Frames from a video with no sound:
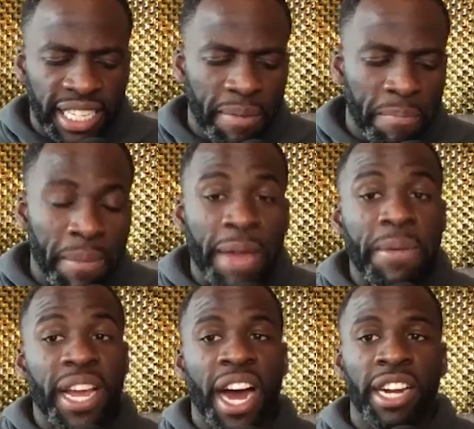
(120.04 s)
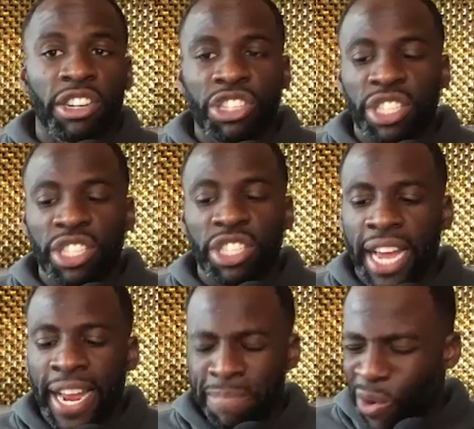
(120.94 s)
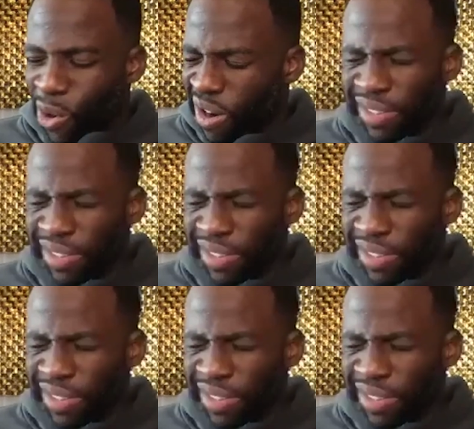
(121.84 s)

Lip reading: maybe understand more.